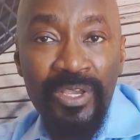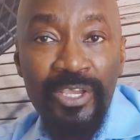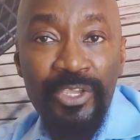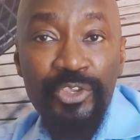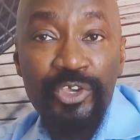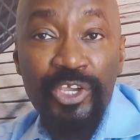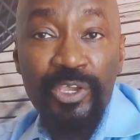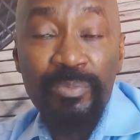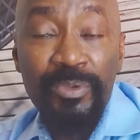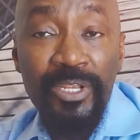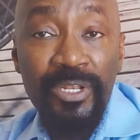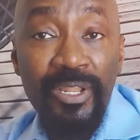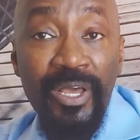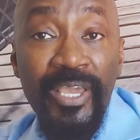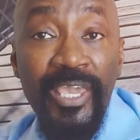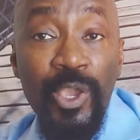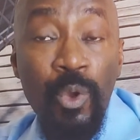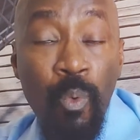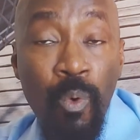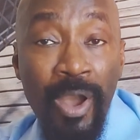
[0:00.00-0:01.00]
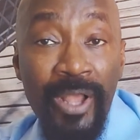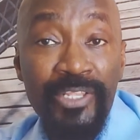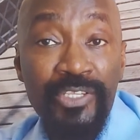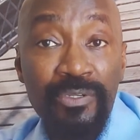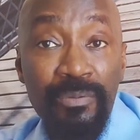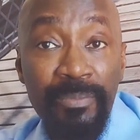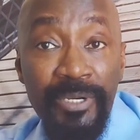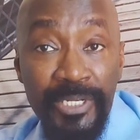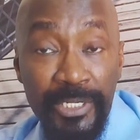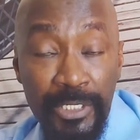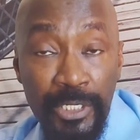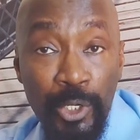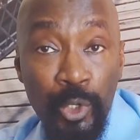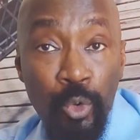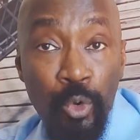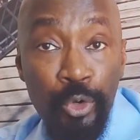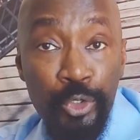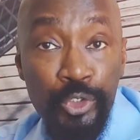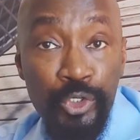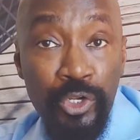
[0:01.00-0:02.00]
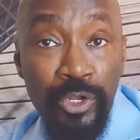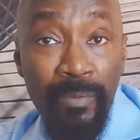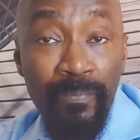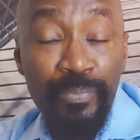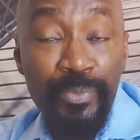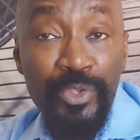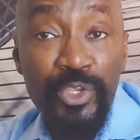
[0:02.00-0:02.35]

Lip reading: You could be lucky once, but in the long term,